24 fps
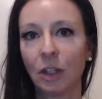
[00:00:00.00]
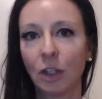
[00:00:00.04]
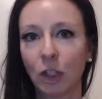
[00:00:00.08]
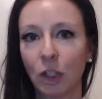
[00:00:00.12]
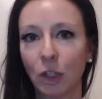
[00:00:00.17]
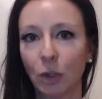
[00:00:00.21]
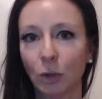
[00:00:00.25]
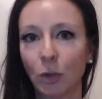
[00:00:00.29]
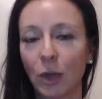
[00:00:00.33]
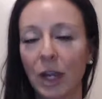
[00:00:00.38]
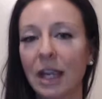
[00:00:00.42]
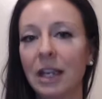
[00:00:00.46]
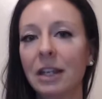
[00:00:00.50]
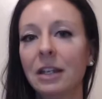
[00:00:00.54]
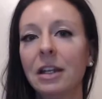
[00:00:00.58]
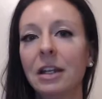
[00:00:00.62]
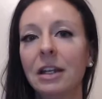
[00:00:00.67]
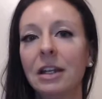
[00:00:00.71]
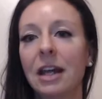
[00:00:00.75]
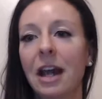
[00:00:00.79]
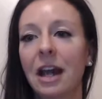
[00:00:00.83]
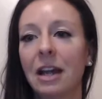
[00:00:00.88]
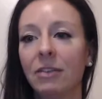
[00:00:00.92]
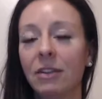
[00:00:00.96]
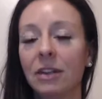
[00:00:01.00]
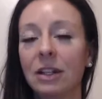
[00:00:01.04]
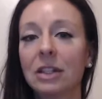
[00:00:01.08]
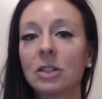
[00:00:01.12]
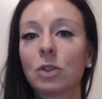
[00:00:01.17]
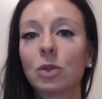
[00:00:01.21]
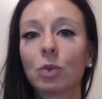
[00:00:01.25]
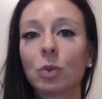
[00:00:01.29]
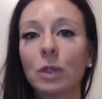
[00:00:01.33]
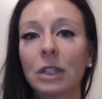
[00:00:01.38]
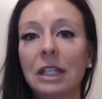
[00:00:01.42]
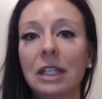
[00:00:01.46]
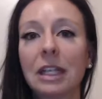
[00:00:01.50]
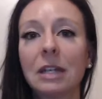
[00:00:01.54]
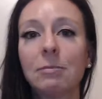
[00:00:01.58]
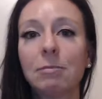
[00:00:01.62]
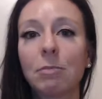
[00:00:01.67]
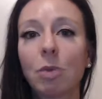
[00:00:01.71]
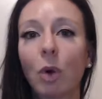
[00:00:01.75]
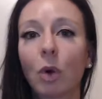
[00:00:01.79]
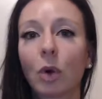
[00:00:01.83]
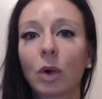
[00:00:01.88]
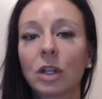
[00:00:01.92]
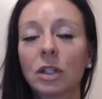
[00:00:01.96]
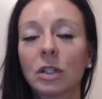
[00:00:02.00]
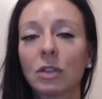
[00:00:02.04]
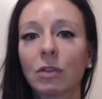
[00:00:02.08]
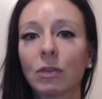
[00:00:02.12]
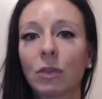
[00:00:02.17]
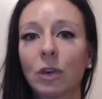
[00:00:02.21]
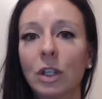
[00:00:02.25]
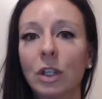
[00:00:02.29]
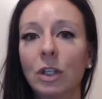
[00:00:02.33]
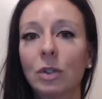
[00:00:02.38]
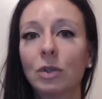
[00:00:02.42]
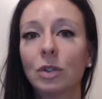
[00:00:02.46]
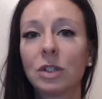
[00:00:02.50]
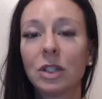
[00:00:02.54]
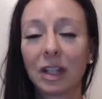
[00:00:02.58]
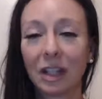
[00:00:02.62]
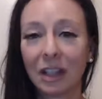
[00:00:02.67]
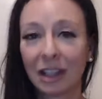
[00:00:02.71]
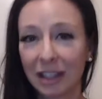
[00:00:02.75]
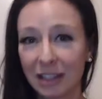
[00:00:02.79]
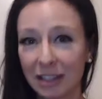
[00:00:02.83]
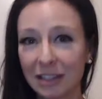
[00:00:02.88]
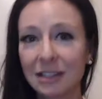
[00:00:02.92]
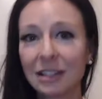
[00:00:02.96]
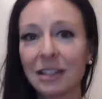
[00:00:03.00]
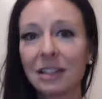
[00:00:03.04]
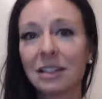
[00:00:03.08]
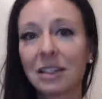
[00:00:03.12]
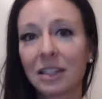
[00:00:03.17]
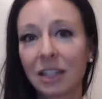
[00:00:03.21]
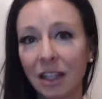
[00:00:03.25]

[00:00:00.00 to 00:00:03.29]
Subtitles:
you, right? I feel it's really important for you to listen